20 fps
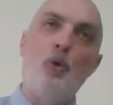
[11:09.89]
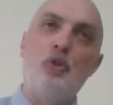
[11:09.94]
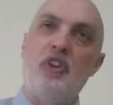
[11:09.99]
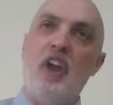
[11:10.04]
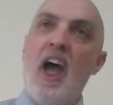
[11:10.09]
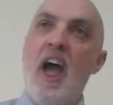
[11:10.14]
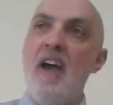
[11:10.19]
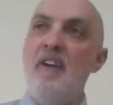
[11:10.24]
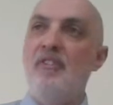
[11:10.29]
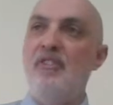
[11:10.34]

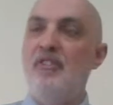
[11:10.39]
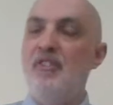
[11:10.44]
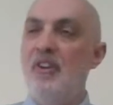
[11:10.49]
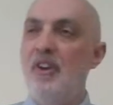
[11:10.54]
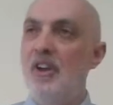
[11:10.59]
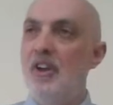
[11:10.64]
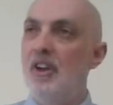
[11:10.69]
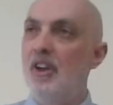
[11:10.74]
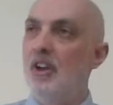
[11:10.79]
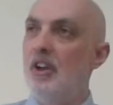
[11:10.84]
death
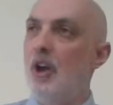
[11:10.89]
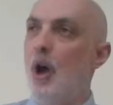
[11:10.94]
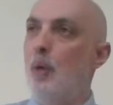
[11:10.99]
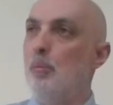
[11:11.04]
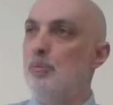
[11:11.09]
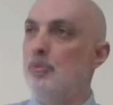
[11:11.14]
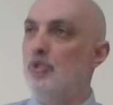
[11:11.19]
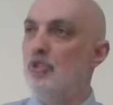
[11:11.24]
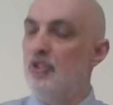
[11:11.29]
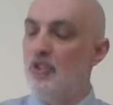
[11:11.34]

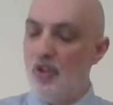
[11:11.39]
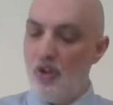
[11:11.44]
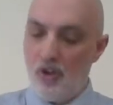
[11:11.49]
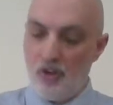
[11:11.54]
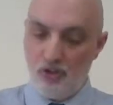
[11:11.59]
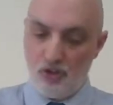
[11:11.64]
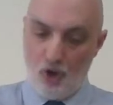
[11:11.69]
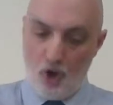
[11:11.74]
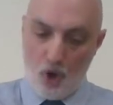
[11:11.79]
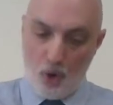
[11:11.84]
comes to
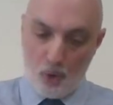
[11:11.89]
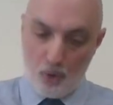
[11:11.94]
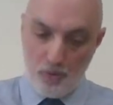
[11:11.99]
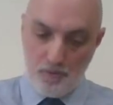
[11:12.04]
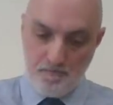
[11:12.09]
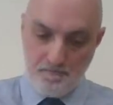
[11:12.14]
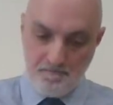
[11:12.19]
us all.